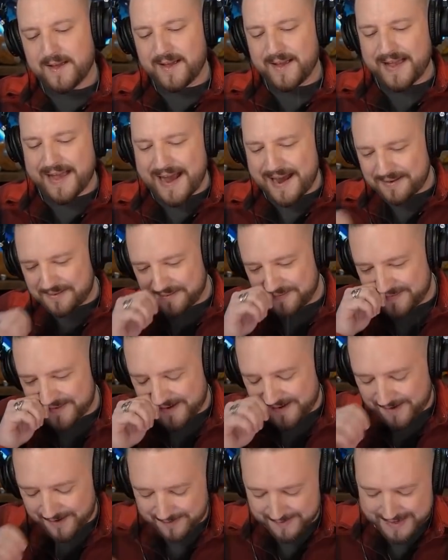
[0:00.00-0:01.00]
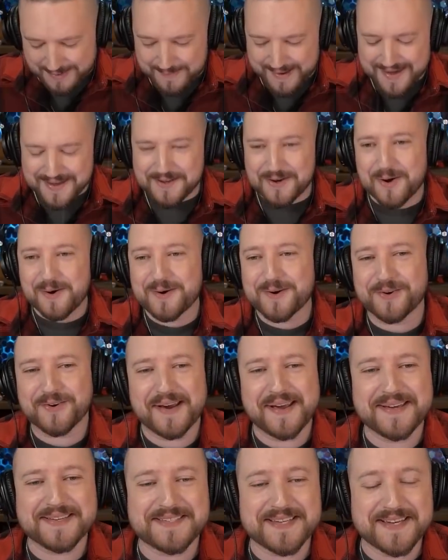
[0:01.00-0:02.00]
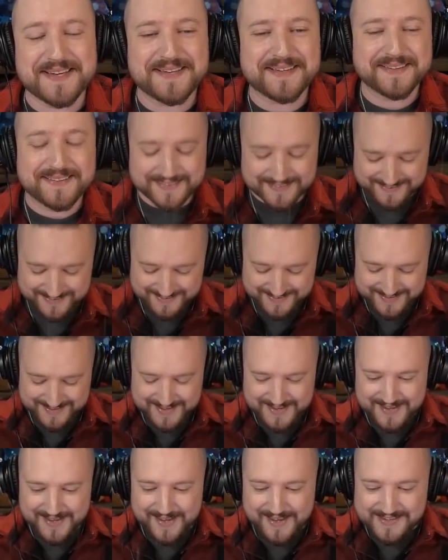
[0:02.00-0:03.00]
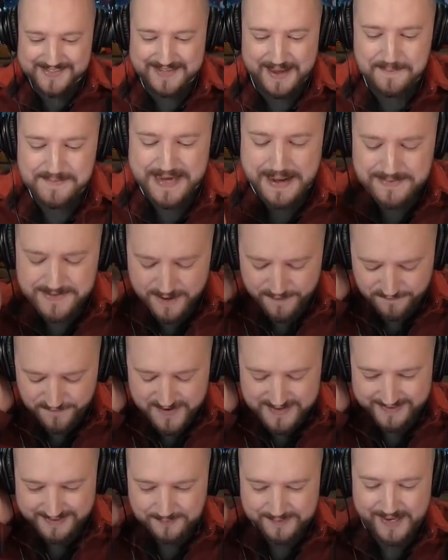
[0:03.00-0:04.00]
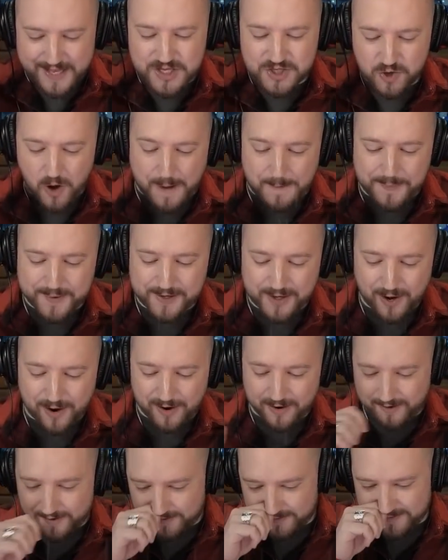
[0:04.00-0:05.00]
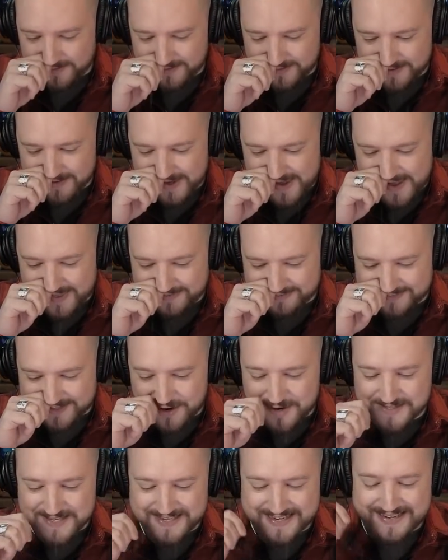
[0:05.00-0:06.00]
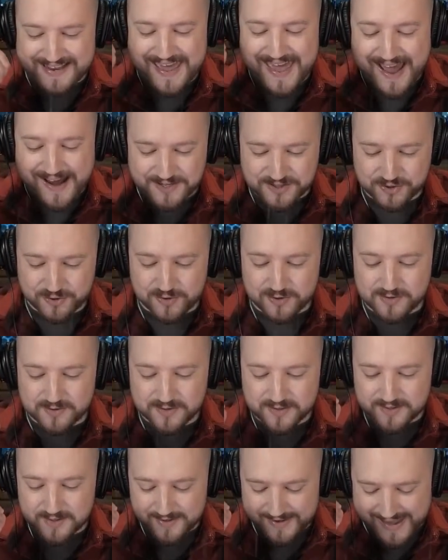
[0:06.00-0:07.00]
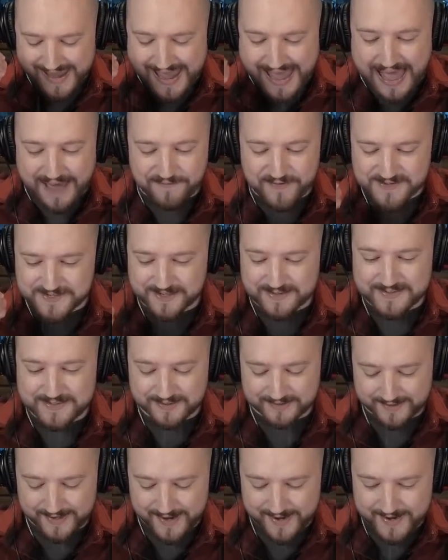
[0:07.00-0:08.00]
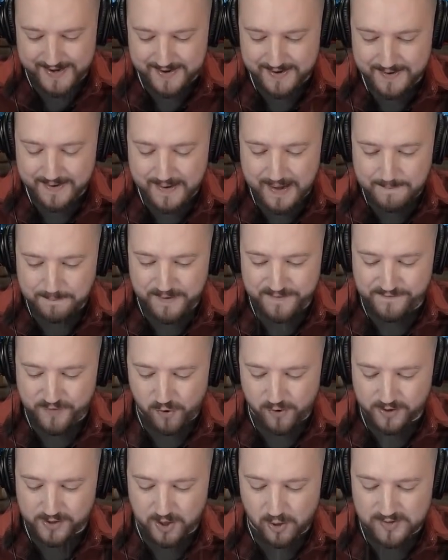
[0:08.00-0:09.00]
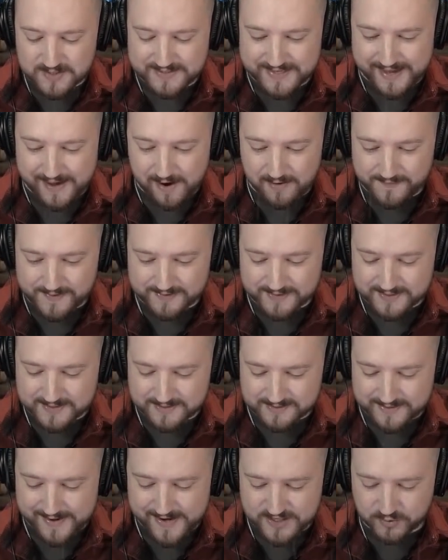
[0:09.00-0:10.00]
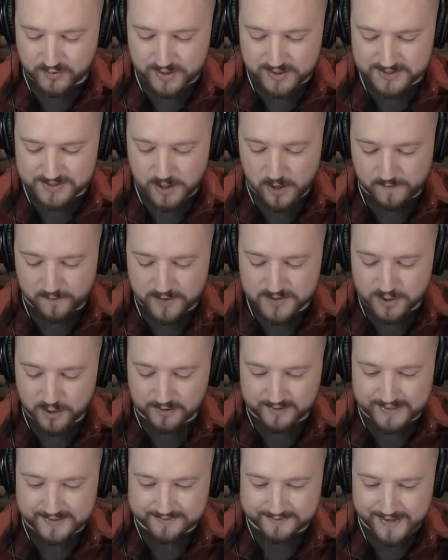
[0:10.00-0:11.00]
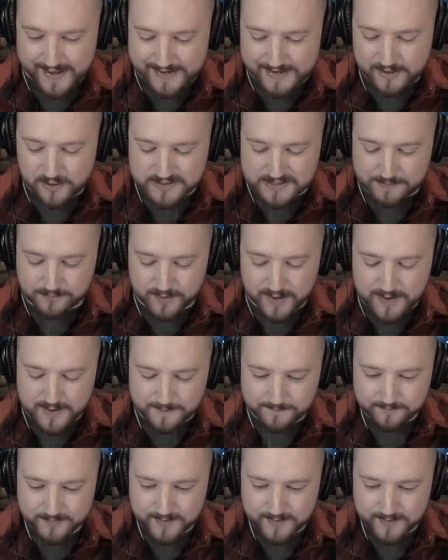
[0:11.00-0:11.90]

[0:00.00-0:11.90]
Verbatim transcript: I don't know. Am I going crazy? Sometimes I feel like when I drop a card, there's like an extra half a second delay before it goes down. Like the Clash Royale servers are like lagging or something.